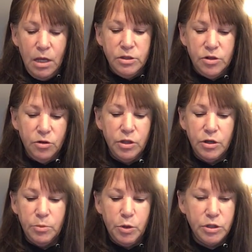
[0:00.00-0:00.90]
Certainly you
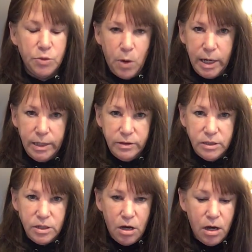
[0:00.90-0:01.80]
can put twine at the
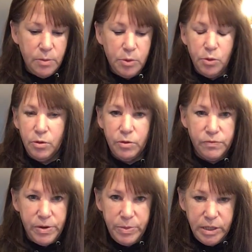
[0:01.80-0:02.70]
top or a
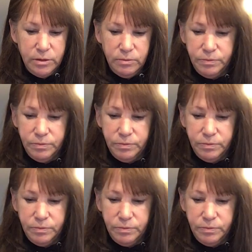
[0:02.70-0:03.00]
ribbon.